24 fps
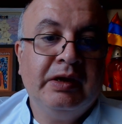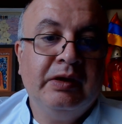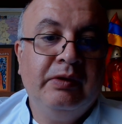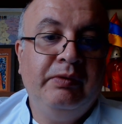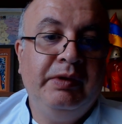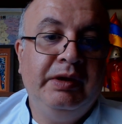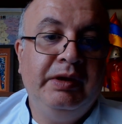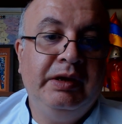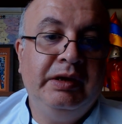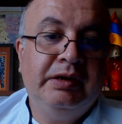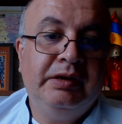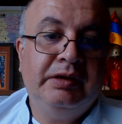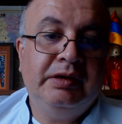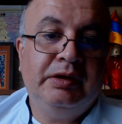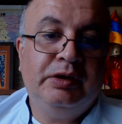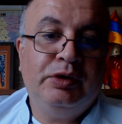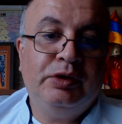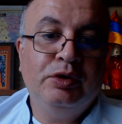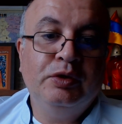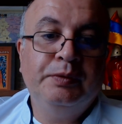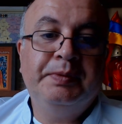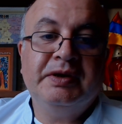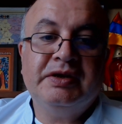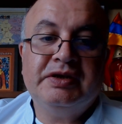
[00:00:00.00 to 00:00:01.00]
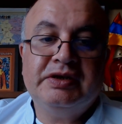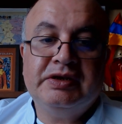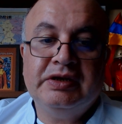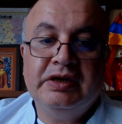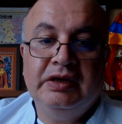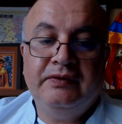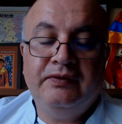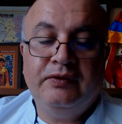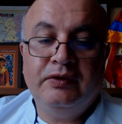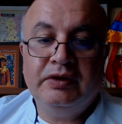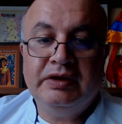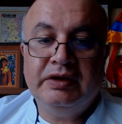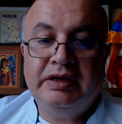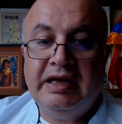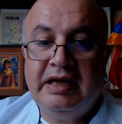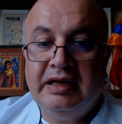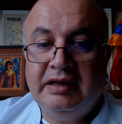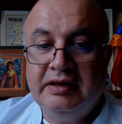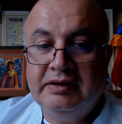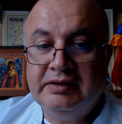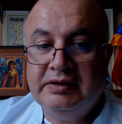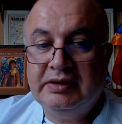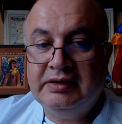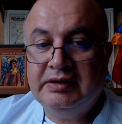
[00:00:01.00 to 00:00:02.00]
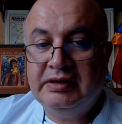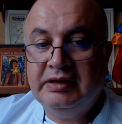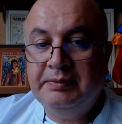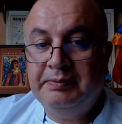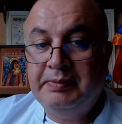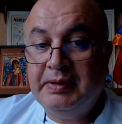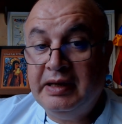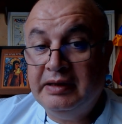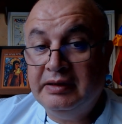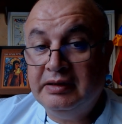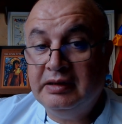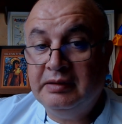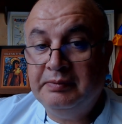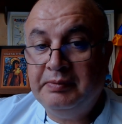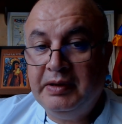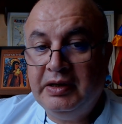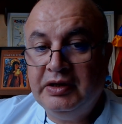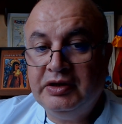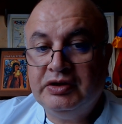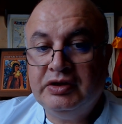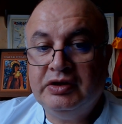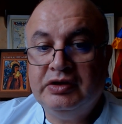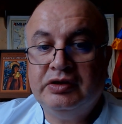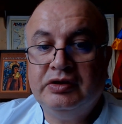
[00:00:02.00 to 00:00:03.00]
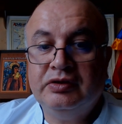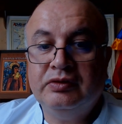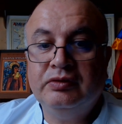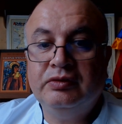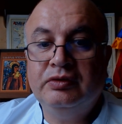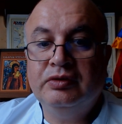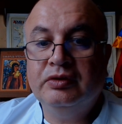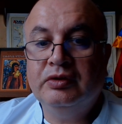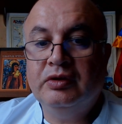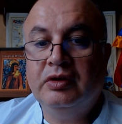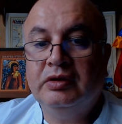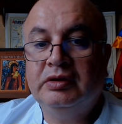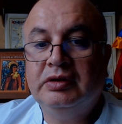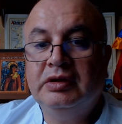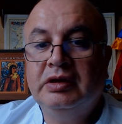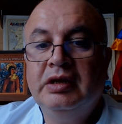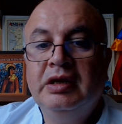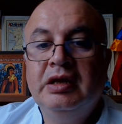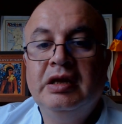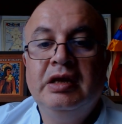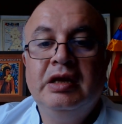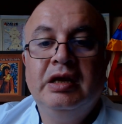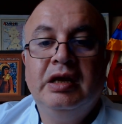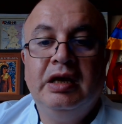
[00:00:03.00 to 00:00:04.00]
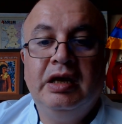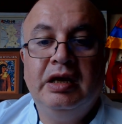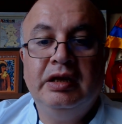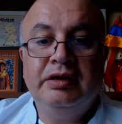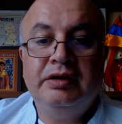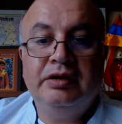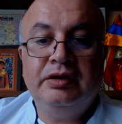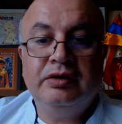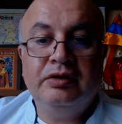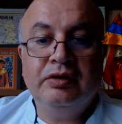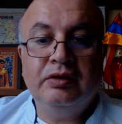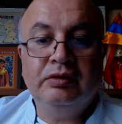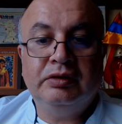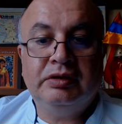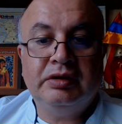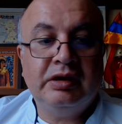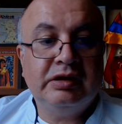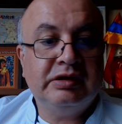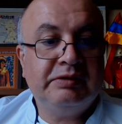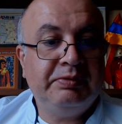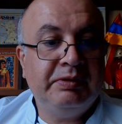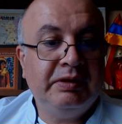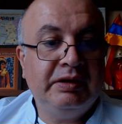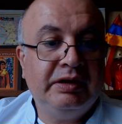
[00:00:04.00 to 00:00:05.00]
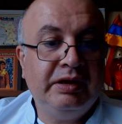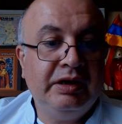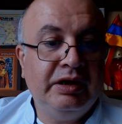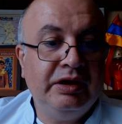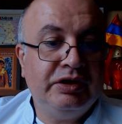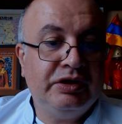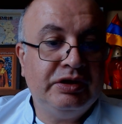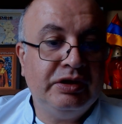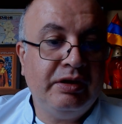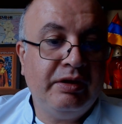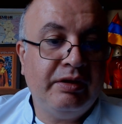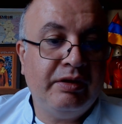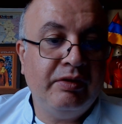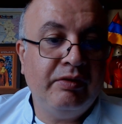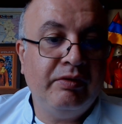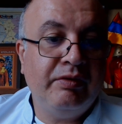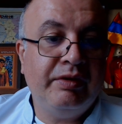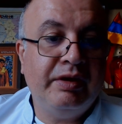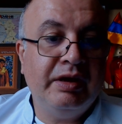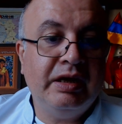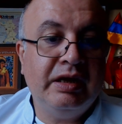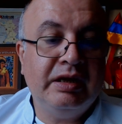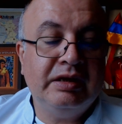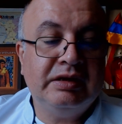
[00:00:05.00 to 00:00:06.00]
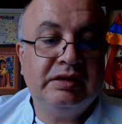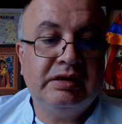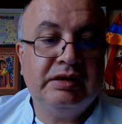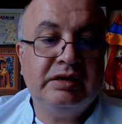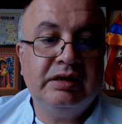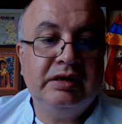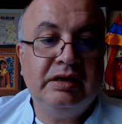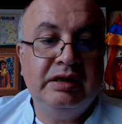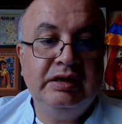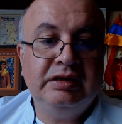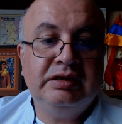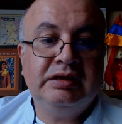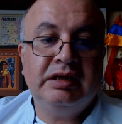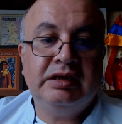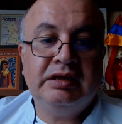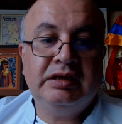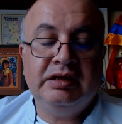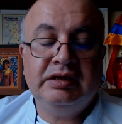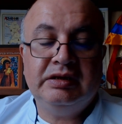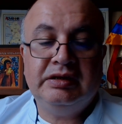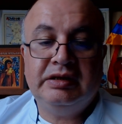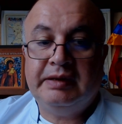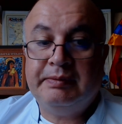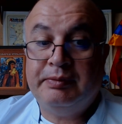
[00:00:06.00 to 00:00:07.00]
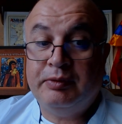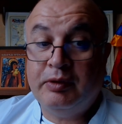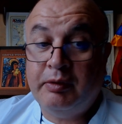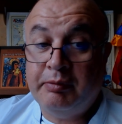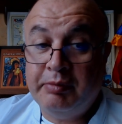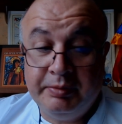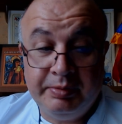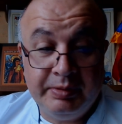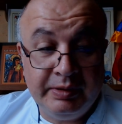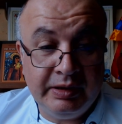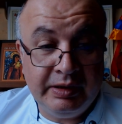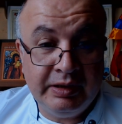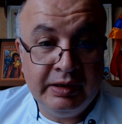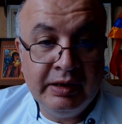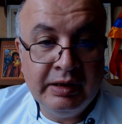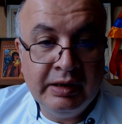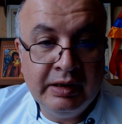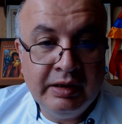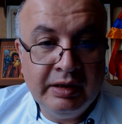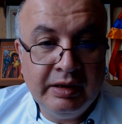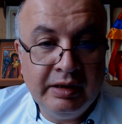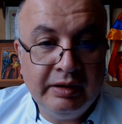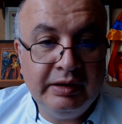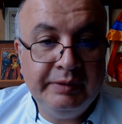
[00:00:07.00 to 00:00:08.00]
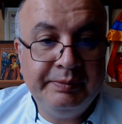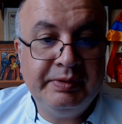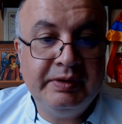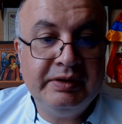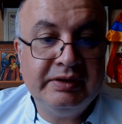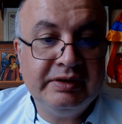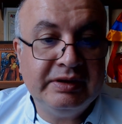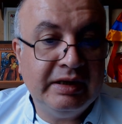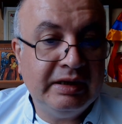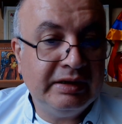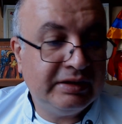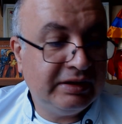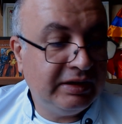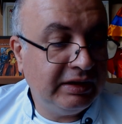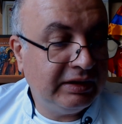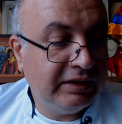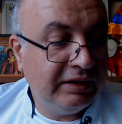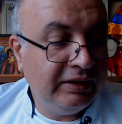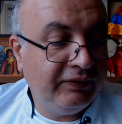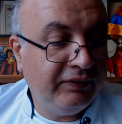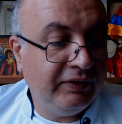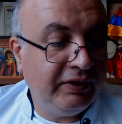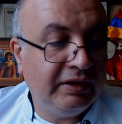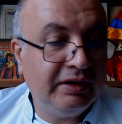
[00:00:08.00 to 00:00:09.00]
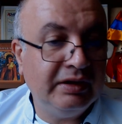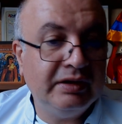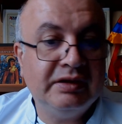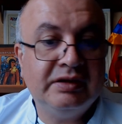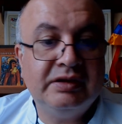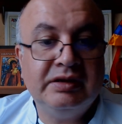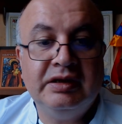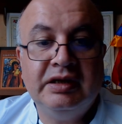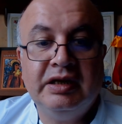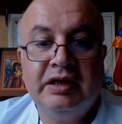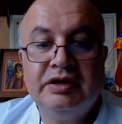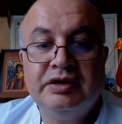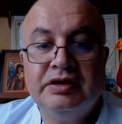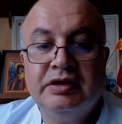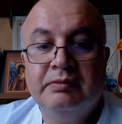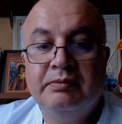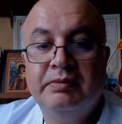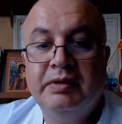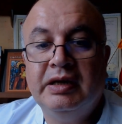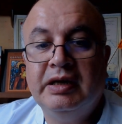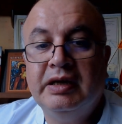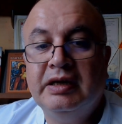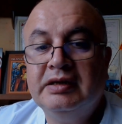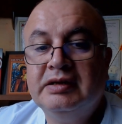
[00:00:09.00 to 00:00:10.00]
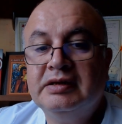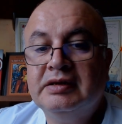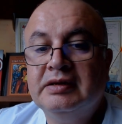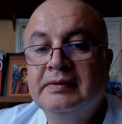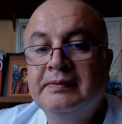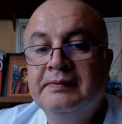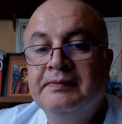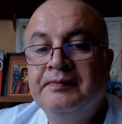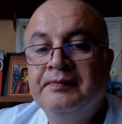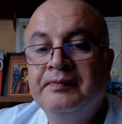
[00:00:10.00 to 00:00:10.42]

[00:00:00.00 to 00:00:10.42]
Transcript: with 2% for dialysis-dependent patients who do not undergo transplantation, though this, this statistic probably represents significant selection bias.